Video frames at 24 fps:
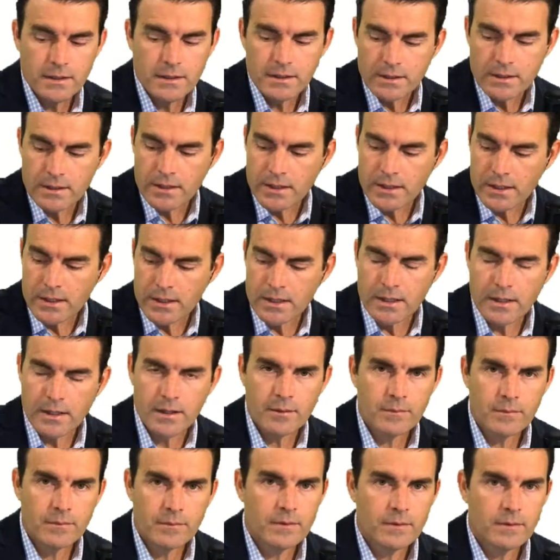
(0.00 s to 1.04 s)

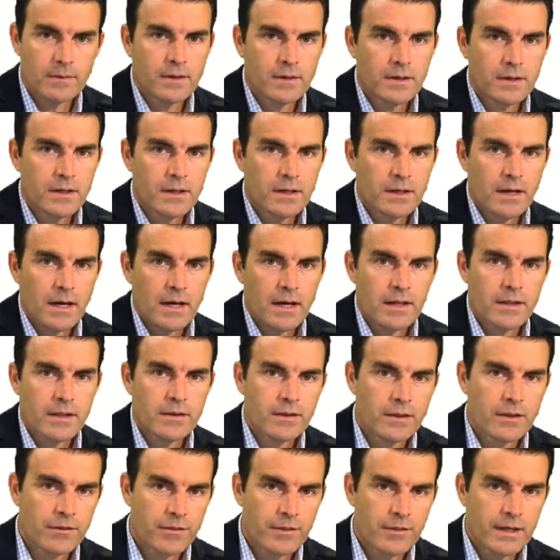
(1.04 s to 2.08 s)

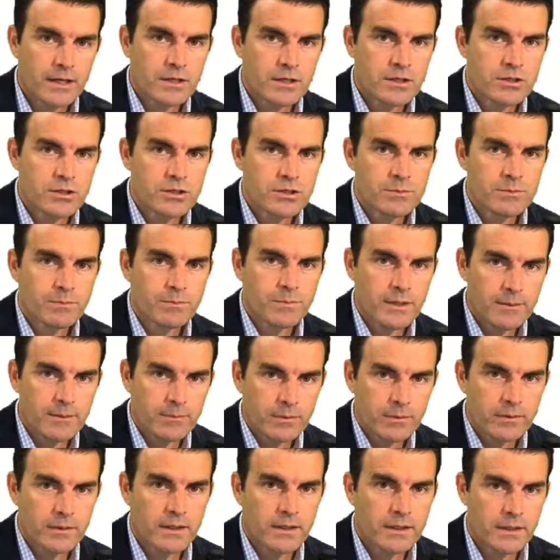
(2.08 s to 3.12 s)
the things people
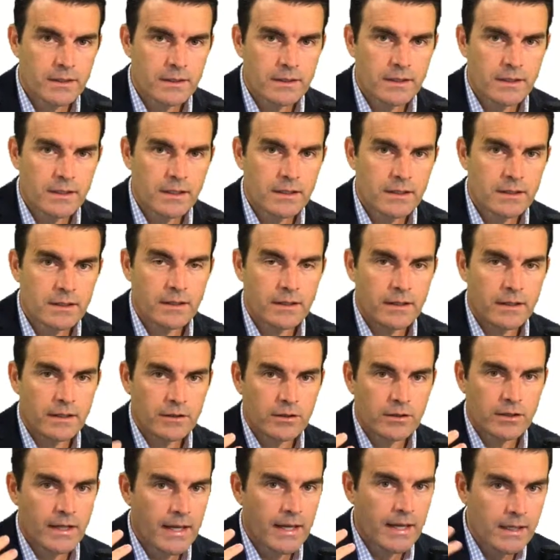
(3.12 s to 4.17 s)
are going to need,
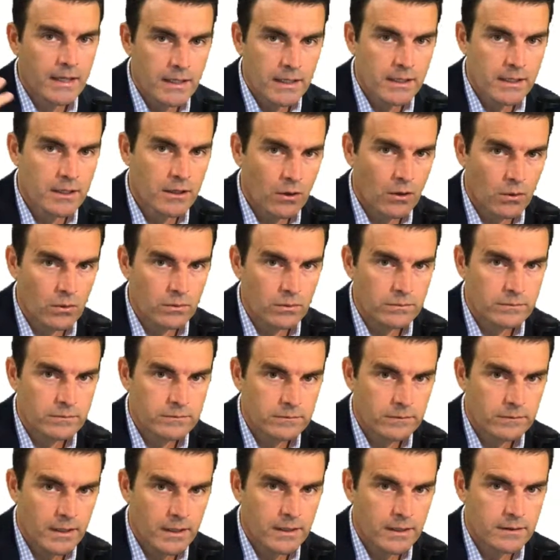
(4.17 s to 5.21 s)
you can't eat gold,
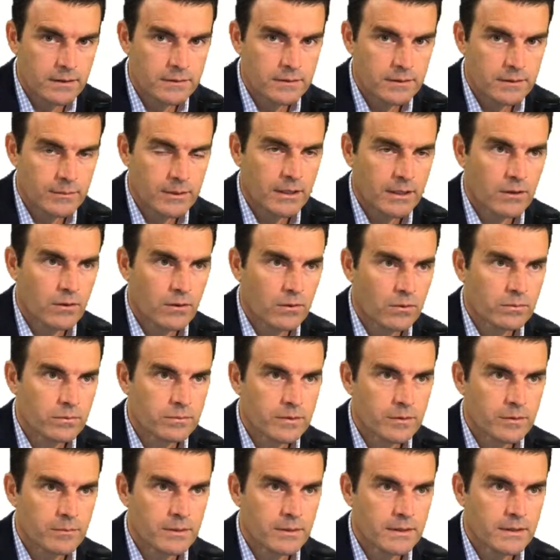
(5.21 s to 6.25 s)
right? I mean, gold
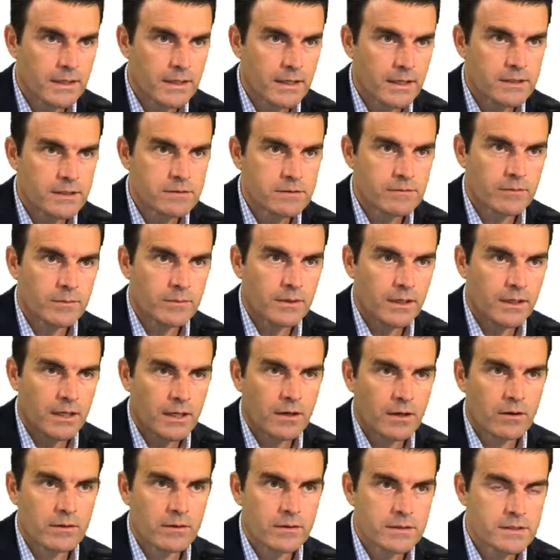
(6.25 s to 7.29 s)
could be nice from a
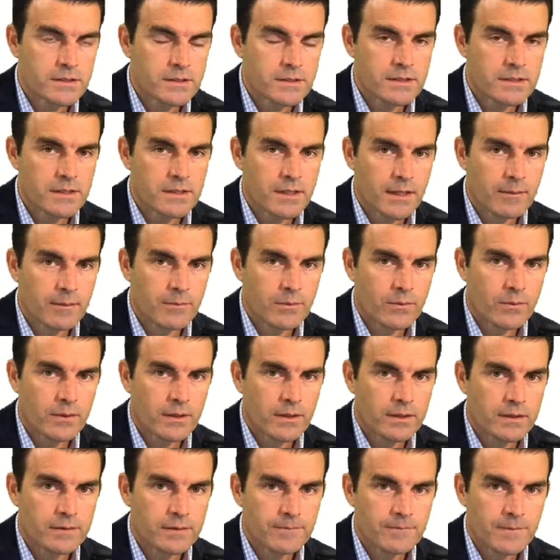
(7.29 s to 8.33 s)
currency
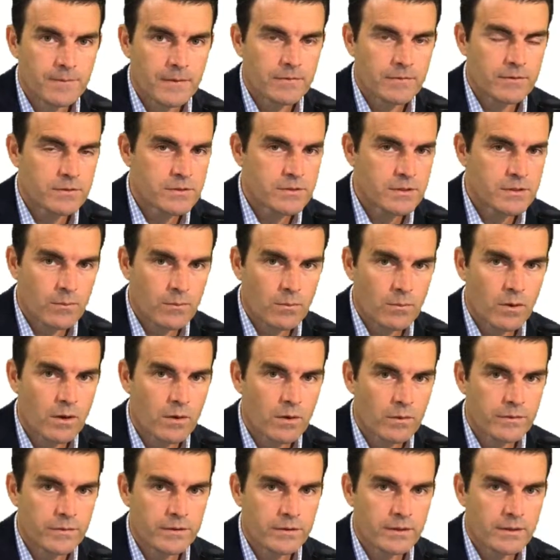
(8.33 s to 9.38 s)
standpoint, if there's something wrong
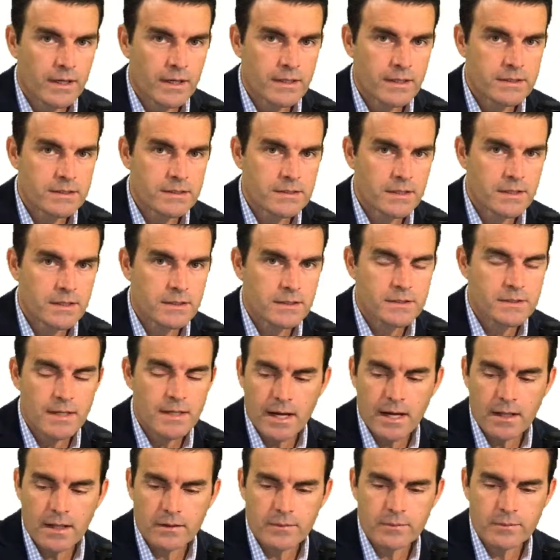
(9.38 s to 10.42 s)
with the United States
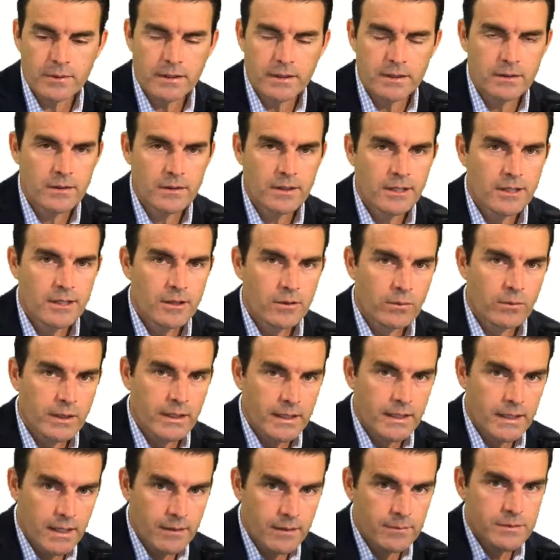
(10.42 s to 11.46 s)
dollar, but when
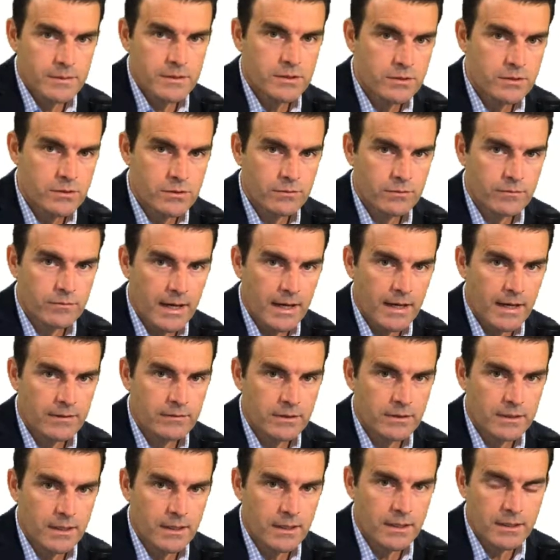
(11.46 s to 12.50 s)
it comes to
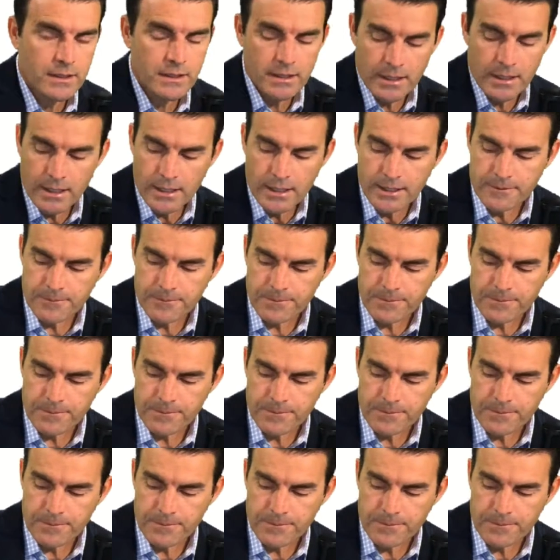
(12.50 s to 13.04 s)
surviving day to day,